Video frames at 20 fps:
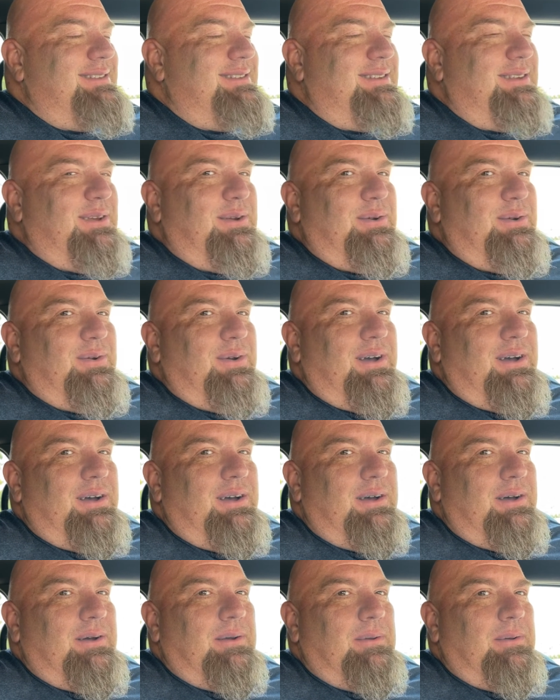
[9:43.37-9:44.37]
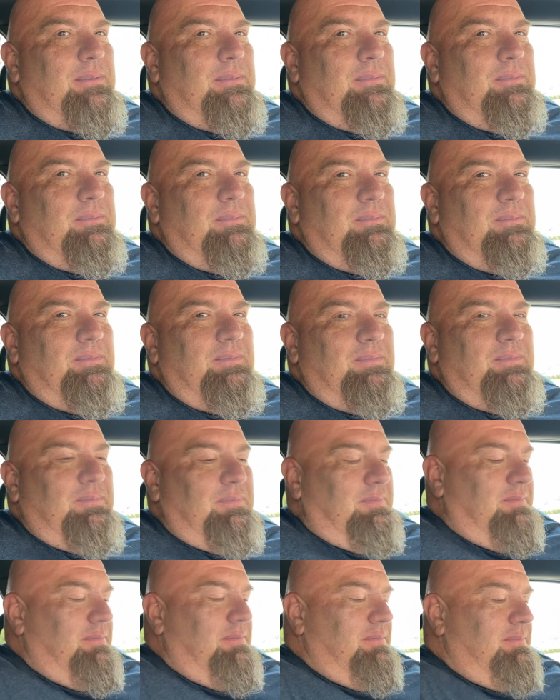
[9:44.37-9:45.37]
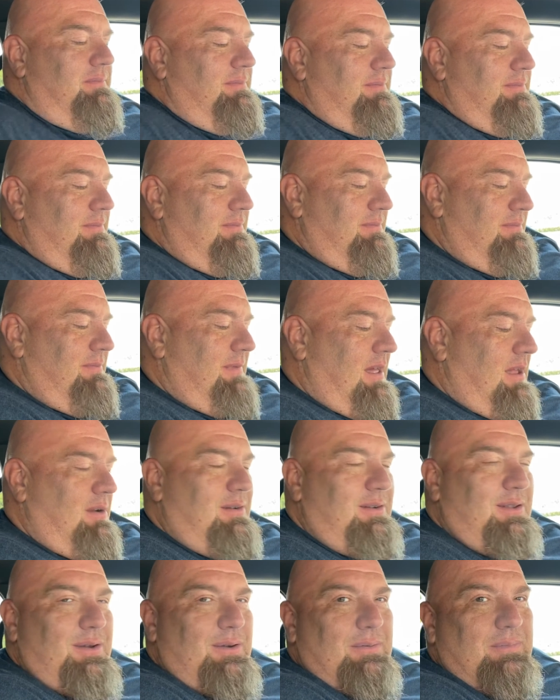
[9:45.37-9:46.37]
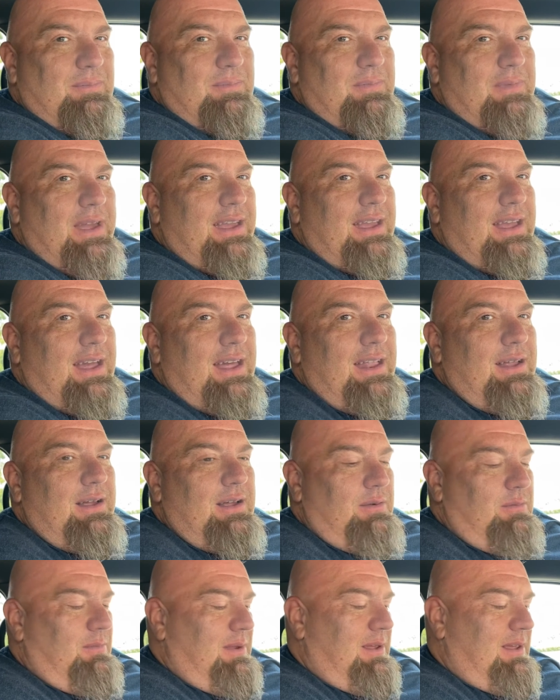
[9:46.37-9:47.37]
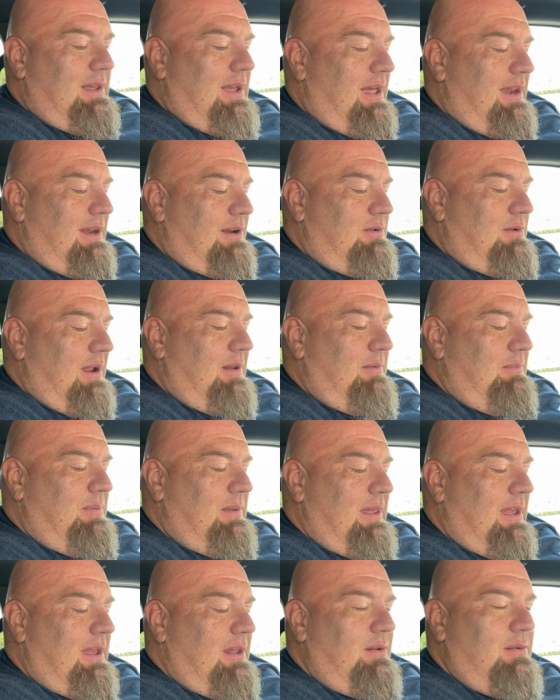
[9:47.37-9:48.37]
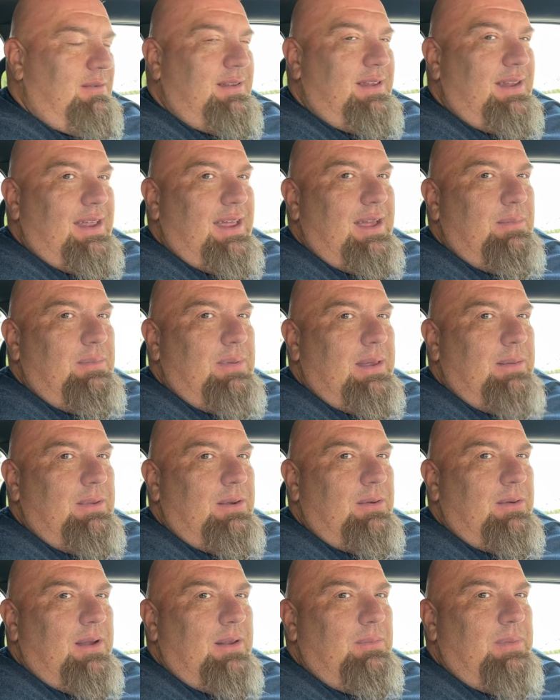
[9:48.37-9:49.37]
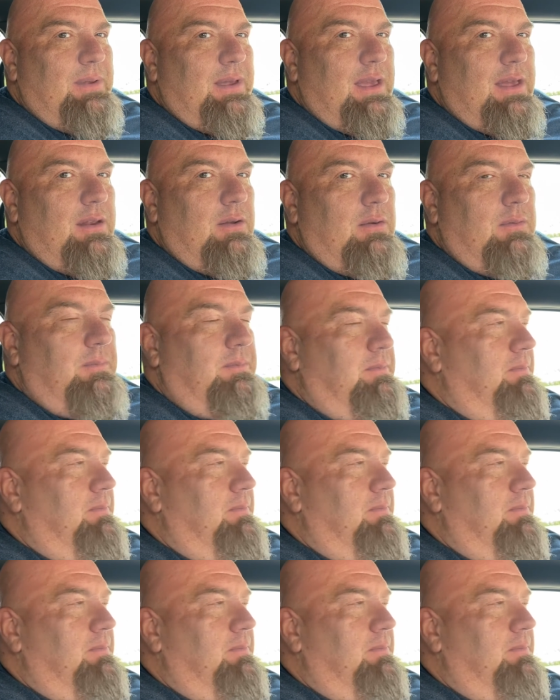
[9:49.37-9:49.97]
So, um, I don't know. I got we got a grand piano today, a baby yeah. grand piano.